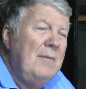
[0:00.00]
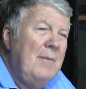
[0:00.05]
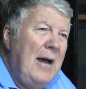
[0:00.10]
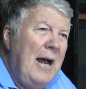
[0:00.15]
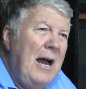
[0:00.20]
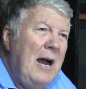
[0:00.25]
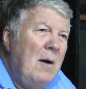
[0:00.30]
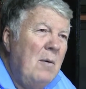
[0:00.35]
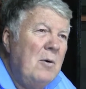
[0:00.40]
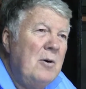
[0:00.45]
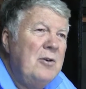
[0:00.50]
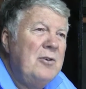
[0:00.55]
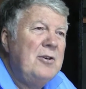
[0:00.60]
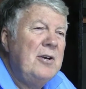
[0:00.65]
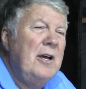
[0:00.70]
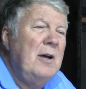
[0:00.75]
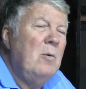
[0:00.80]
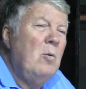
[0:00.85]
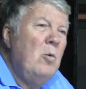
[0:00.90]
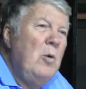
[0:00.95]

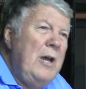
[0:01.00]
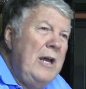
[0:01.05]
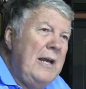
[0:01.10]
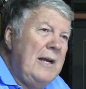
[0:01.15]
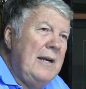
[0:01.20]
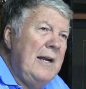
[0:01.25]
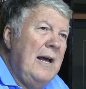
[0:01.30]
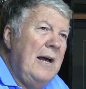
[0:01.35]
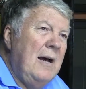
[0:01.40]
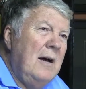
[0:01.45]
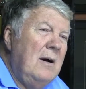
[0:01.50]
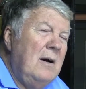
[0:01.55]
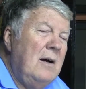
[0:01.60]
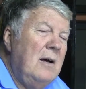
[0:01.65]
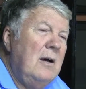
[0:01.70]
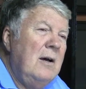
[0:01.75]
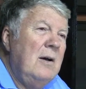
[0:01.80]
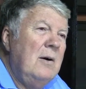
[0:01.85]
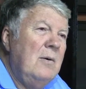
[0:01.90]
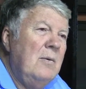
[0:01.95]
hours a week now
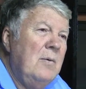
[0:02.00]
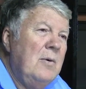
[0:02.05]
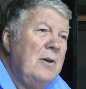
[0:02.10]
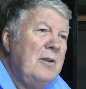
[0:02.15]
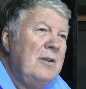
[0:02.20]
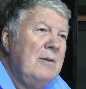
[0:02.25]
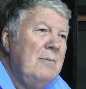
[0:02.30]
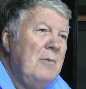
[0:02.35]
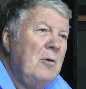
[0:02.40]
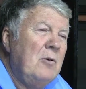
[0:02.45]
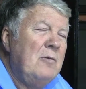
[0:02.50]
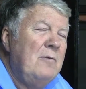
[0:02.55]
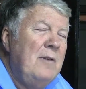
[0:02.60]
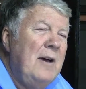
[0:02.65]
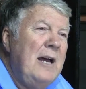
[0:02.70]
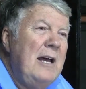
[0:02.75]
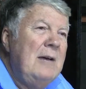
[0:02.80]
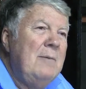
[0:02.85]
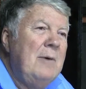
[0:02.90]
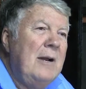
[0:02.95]
with the most
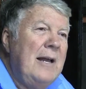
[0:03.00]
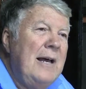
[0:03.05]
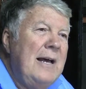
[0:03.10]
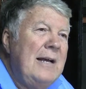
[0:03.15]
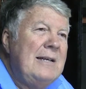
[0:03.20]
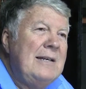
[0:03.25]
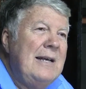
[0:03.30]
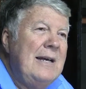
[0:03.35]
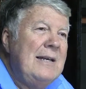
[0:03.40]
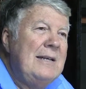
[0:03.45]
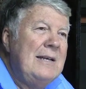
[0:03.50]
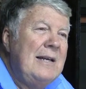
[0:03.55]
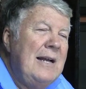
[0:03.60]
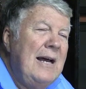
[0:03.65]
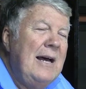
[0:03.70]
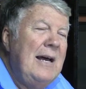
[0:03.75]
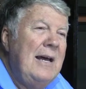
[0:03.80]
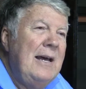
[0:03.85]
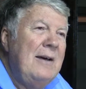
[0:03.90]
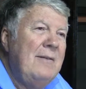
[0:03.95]
valuable assets that
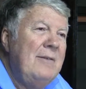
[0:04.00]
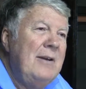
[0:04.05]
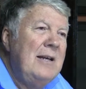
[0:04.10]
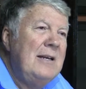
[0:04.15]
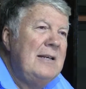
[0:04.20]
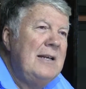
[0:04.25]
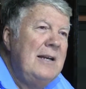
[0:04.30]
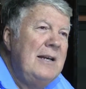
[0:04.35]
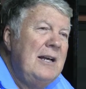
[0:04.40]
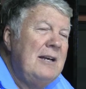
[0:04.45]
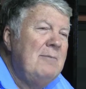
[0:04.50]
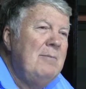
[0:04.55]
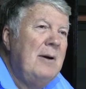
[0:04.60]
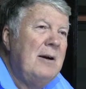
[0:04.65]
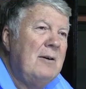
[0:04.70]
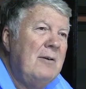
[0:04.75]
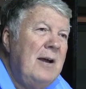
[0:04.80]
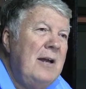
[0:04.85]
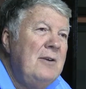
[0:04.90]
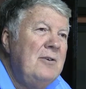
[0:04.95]
I have. And he said, that's
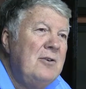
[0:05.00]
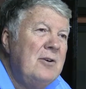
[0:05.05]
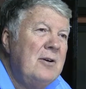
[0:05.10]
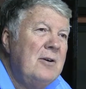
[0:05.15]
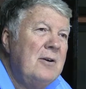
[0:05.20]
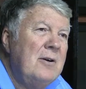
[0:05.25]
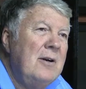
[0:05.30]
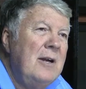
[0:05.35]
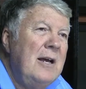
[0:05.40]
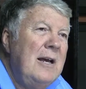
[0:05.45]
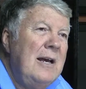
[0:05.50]
my grandchildren.